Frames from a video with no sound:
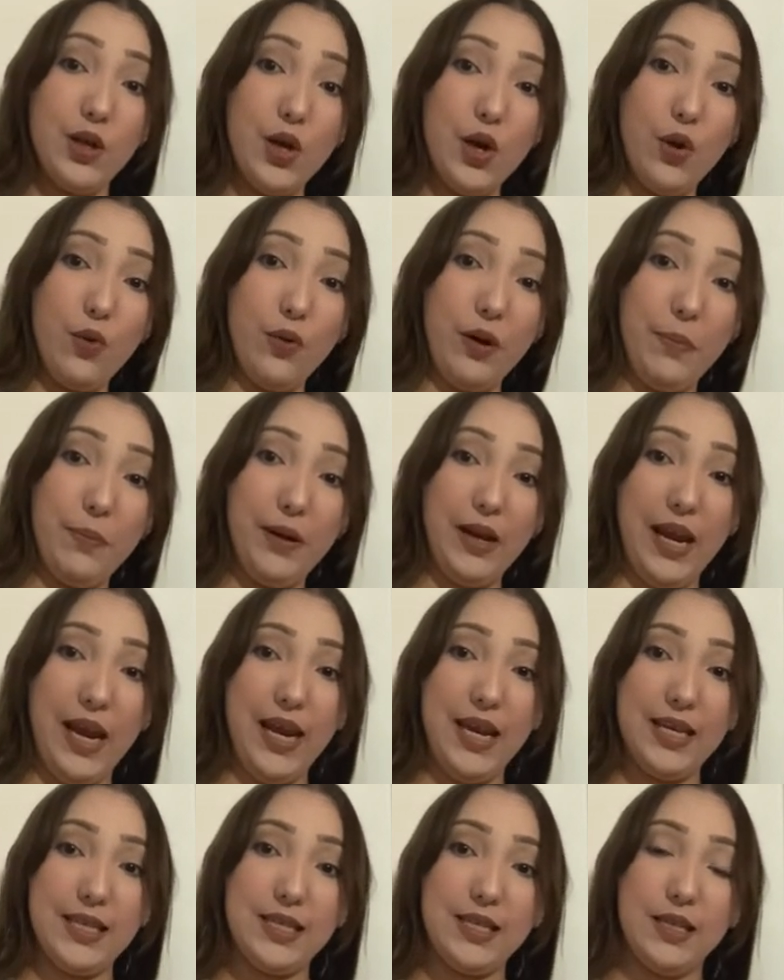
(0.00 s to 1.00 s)

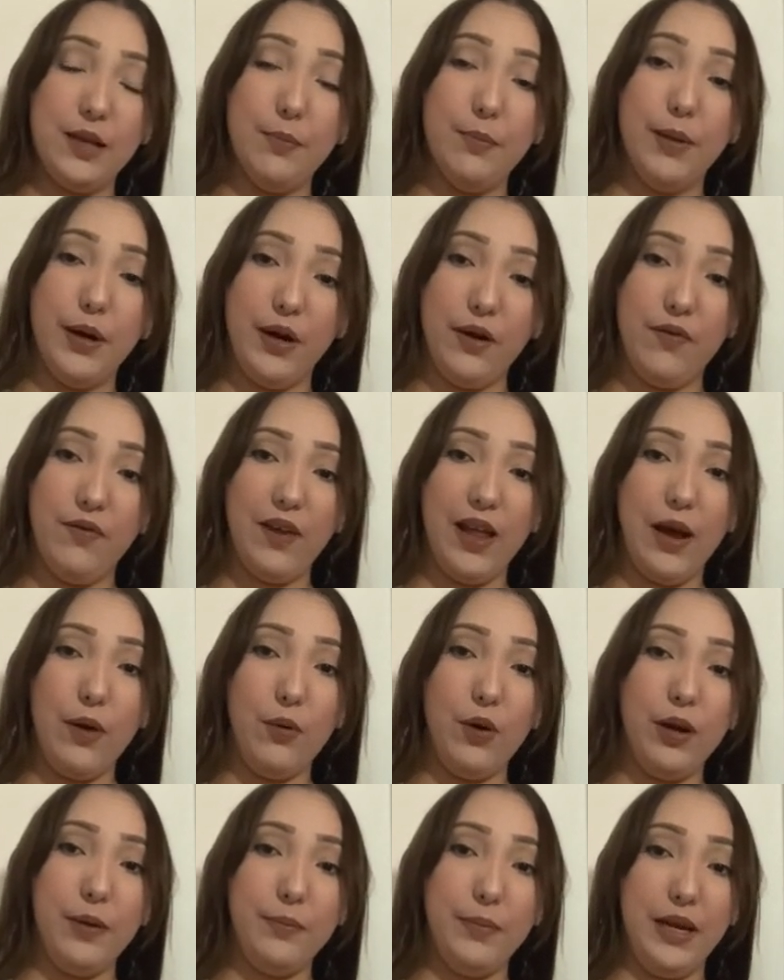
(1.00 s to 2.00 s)
replace the butterfly
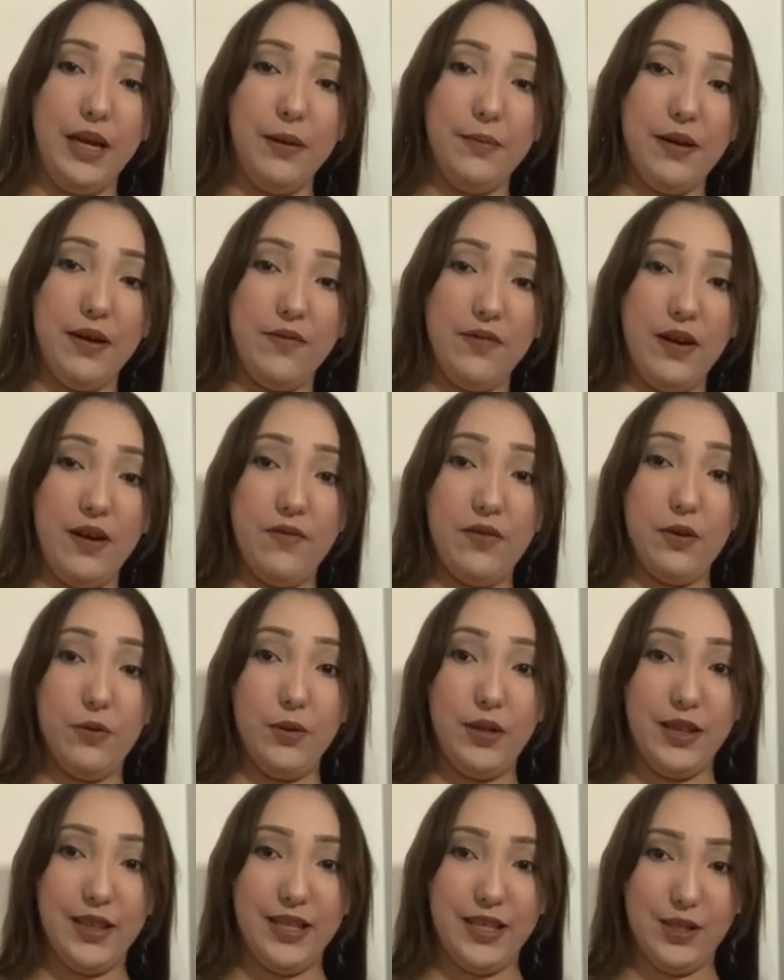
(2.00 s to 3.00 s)
one, being my favorite,
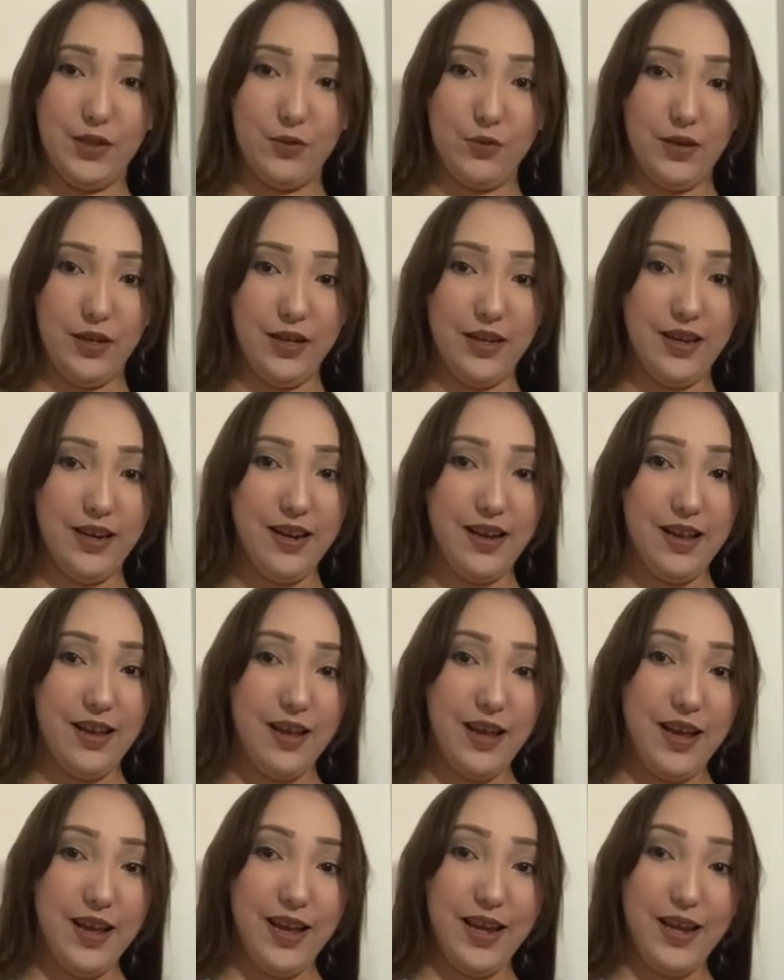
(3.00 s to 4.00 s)
with this one.
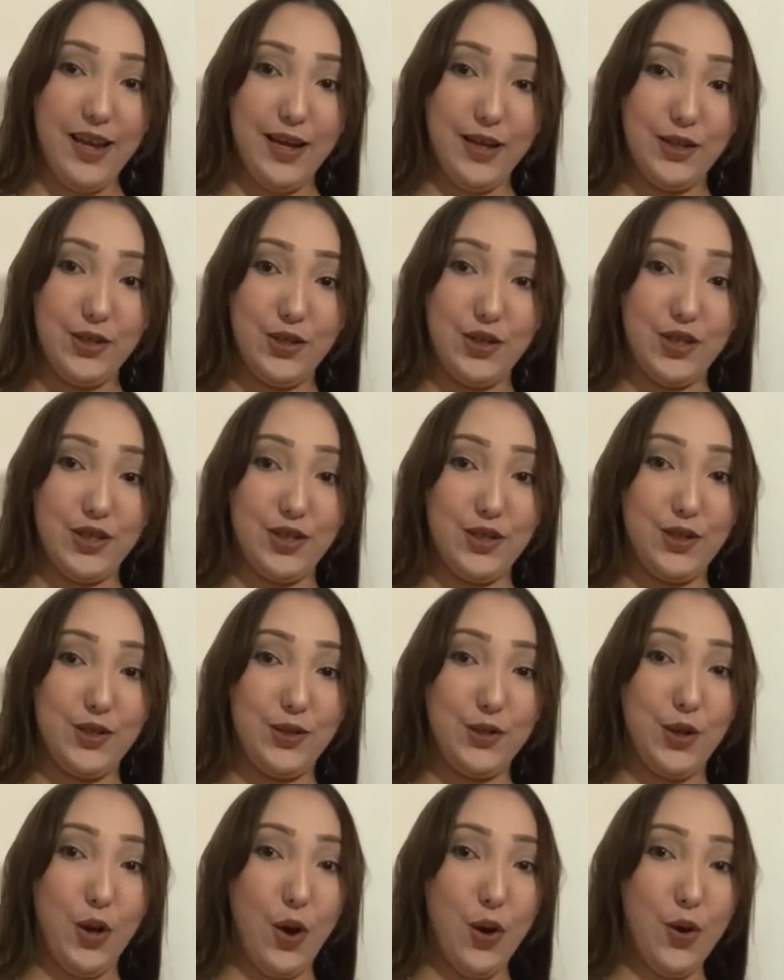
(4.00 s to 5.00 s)
It's just
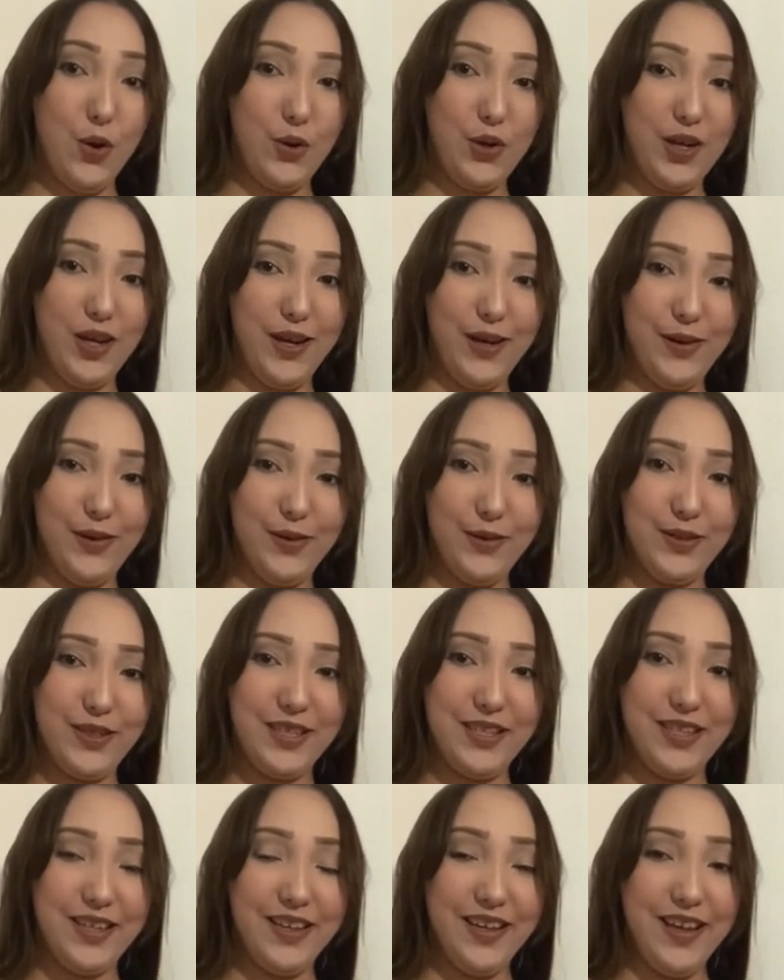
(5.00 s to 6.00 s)
so
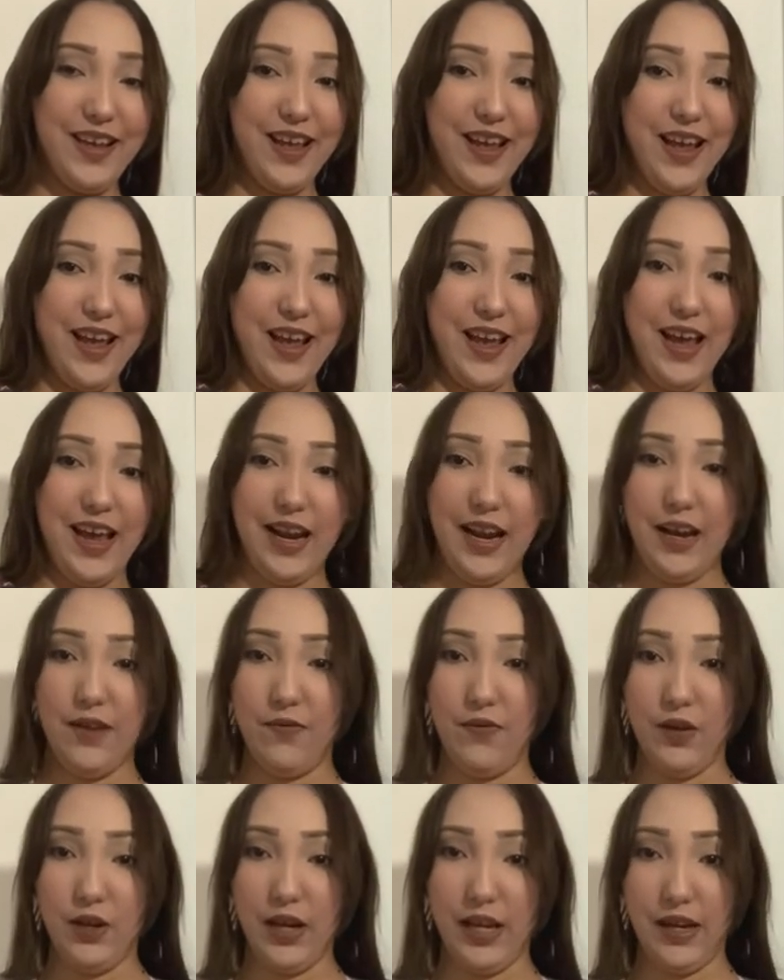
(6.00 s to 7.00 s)
cute. And I
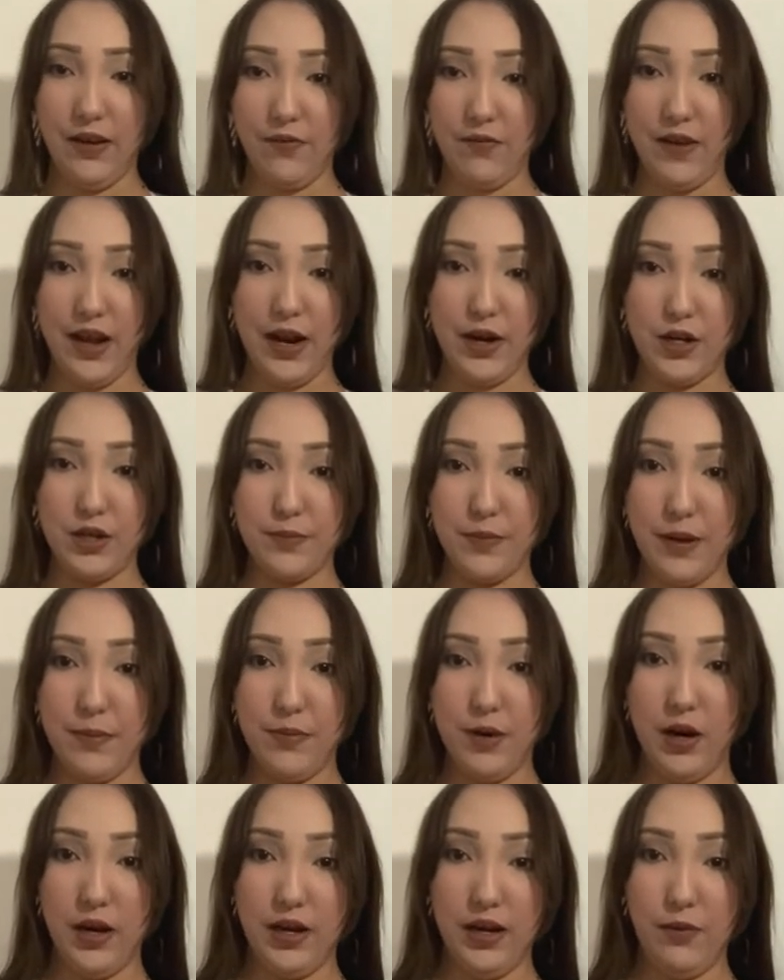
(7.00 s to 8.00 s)
feel like it flatters my
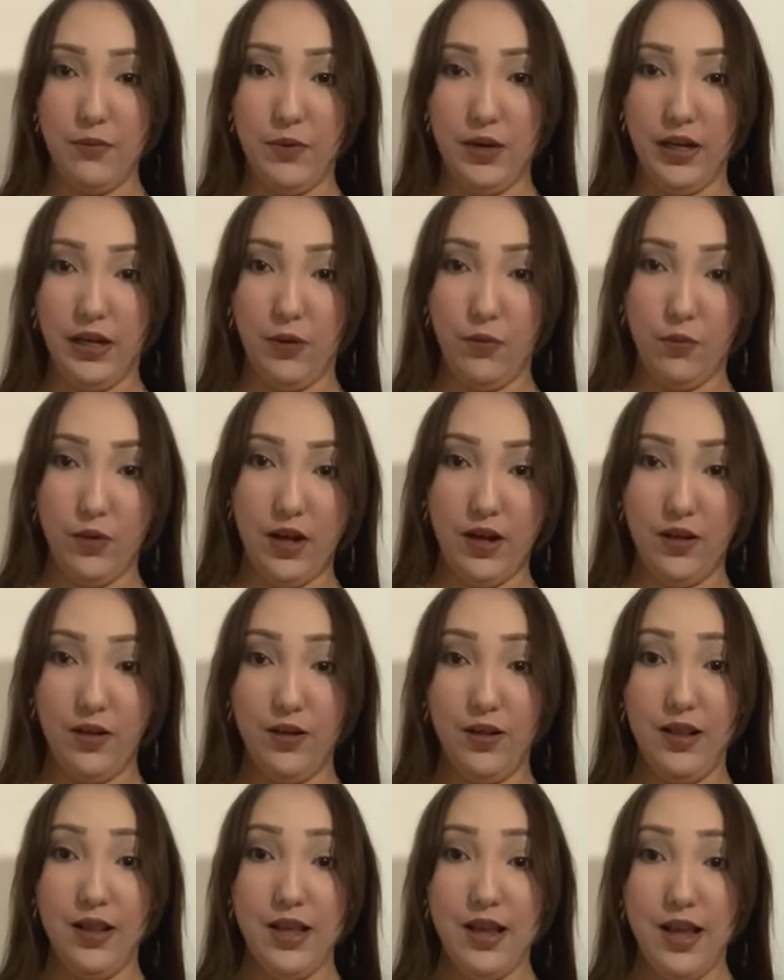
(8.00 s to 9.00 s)
body really well.